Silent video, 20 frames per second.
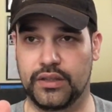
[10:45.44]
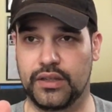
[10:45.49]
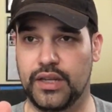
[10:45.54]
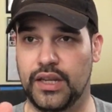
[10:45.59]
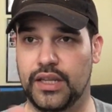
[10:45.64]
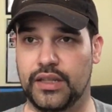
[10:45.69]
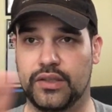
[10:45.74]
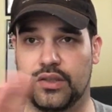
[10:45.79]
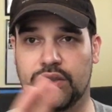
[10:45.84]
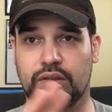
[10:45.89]

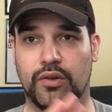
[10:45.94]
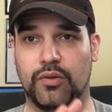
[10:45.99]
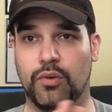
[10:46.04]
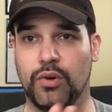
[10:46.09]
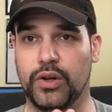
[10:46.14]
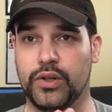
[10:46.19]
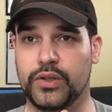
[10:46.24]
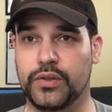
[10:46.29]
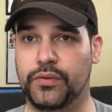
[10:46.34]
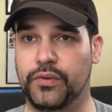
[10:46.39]
It still
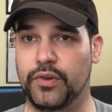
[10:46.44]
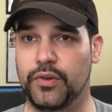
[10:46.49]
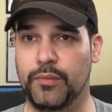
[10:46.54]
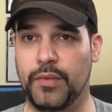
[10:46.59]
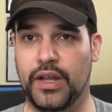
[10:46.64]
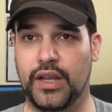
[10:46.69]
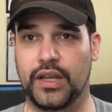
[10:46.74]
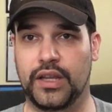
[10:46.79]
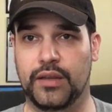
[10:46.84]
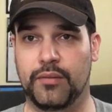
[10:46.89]
works for
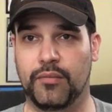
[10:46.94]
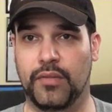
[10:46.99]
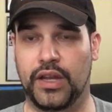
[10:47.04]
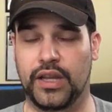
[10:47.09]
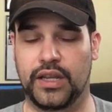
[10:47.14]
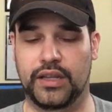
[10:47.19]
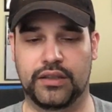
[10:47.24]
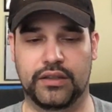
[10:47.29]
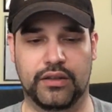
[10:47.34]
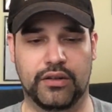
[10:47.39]
my
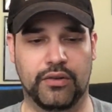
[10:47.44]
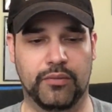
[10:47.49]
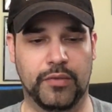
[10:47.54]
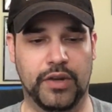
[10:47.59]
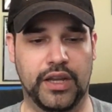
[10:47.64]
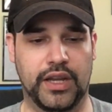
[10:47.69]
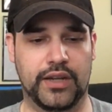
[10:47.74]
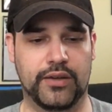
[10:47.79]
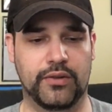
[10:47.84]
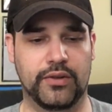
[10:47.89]

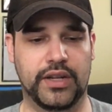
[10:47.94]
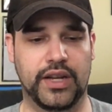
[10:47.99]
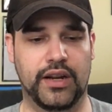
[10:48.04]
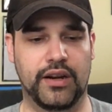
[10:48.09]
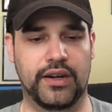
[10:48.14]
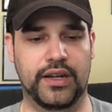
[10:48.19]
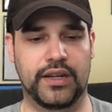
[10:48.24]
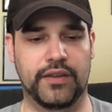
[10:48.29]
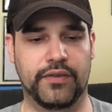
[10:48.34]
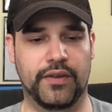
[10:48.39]
ankle
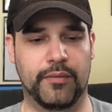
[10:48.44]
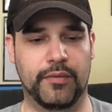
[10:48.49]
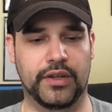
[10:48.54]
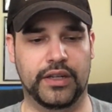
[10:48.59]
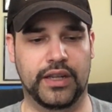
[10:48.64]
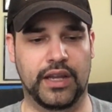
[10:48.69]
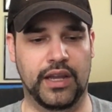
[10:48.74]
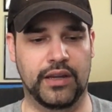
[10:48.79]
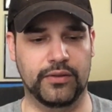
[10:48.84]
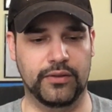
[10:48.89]
carry if I'm
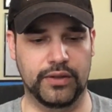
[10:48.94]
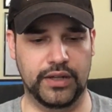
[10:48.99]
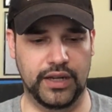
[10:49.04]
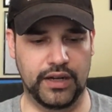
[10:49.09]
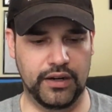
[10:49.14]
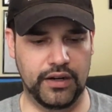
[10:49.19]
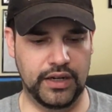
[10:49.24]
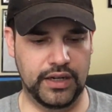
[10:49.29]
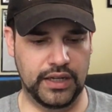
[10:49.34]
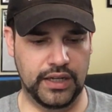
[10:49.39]
an ankle
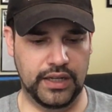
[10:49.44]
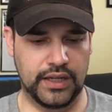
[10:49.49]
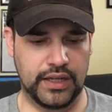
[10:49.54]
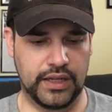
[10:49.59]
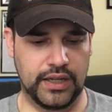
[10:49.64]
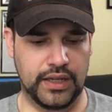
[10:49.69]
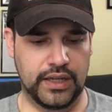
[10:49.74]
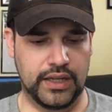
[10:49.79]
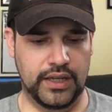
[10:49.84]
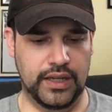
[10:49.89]
carry.
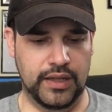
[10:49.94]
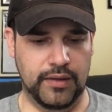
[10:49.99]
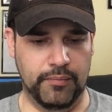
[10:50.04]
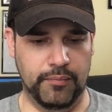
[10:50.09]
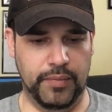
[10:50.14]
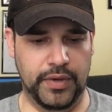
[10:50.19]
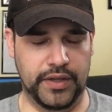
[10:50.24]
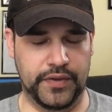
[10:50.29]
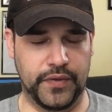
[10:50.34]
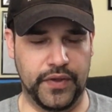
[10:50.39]

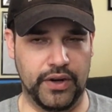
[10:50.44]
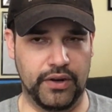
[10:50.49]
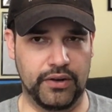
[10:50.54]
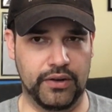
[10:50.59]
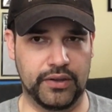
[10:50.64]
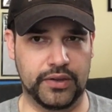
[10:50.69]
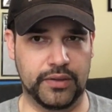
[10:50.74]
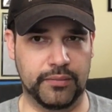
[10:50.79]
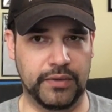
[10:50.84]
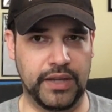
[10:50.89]
But there
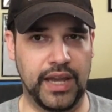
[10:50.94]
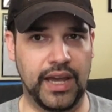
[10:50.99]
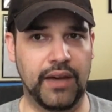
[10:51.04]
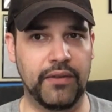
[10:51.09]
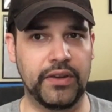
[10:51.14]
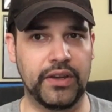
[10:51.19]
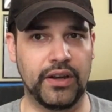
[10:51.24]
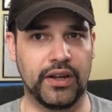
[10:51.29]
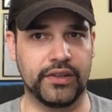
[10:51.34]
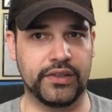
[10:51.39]
are some
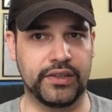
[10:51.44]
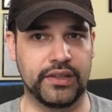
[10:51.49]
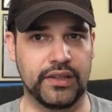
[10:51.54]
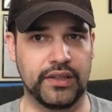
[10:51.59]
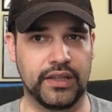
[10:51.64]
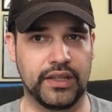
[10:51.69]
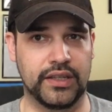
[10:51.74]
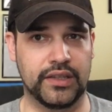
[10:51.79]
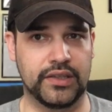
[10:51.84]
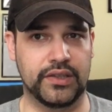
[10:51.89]
caveats to
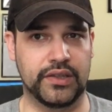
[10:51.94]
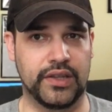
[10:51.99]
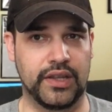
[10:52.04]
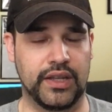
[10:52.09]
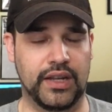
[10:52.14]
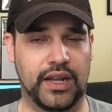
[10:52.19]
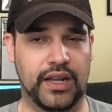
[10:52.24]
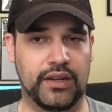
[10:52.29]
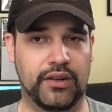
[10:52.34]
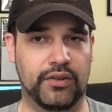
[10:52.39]
this that
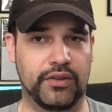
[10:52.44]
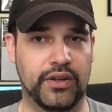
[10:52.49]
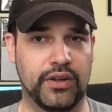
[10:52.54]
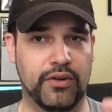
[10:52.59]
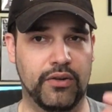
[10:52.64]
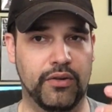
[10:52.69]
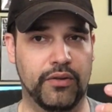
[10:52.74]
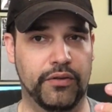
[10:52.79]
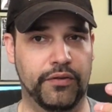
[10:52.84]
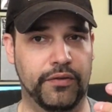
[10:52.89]
I don't
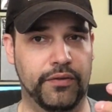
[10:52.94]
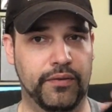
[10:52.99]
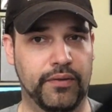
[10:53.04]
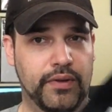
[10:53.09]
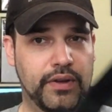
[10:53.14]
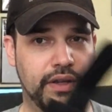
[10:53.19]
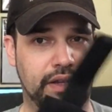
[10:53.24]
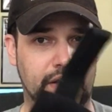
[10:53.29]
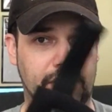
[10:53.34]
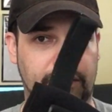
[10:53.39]
know
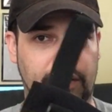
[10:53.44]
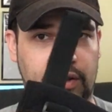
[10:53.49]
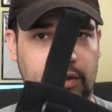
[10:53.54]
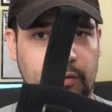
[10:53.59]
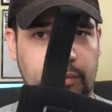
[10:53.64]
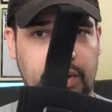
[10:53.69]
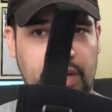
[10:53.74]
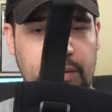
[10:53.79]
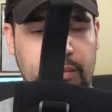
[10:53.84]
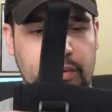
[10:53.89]
if other
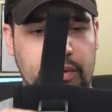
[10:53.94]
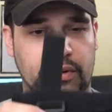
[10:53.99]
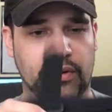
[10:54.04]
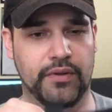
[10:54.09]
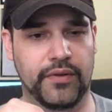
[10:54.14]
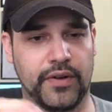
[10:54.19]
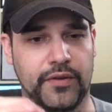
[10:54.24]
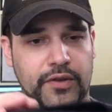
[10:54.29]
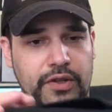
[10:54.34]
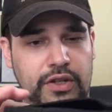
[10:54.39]
people who have
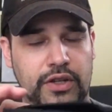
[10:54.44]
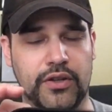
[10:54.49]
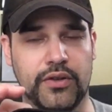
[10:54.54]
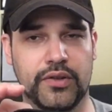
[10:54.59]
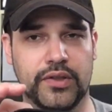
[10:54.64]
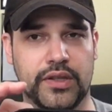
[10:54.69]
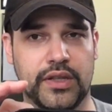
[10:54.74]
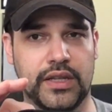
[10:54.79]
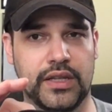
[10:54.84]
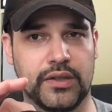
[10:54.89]
ever
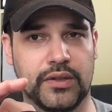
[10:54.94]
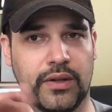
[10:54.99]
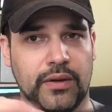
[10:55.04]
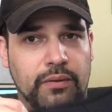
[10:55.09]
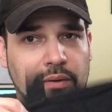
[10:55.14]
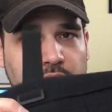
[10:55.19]
used these have